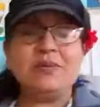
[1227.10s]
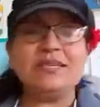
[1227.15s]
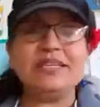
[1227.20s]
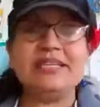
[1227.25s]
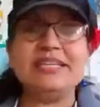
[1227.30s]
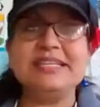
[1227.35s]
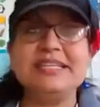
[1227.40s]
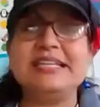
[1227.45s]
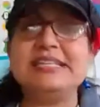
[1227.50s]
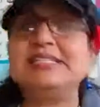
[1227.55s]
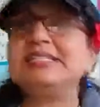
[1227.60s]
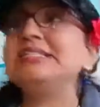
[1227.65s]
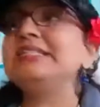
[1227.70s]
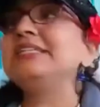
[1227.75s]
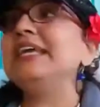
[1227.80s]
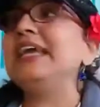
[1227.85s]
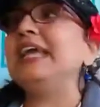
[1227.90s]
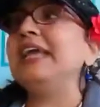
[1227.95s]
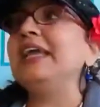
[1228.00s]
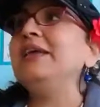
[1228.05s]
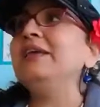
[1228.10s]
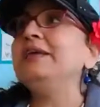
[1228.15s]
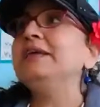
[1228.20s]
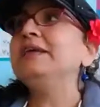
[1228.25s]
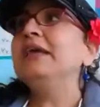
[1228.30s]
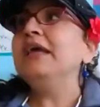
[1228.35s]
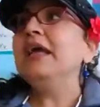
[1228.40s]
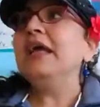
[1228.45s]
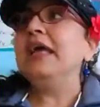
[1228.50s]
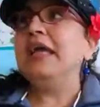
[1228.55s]
we did yesterday,
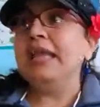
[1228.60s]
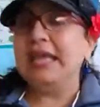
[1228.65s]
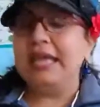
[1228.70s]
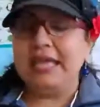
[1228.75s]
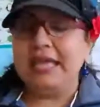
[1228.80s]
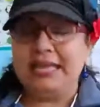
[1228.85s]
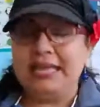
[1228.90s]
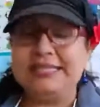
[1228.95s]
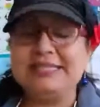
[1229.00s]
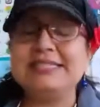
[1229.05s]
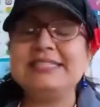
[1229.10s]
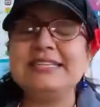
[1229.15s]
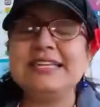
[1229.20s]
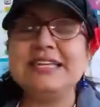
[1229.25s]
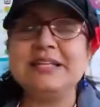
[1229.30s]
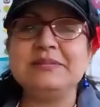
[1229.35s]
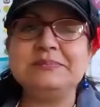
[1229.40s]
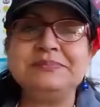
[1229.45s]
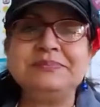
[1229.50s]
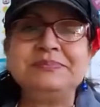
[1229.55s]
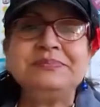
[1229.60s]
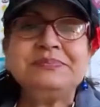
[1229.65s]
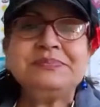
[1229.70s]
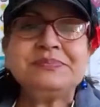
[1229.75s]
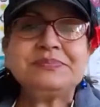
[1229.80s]
and um,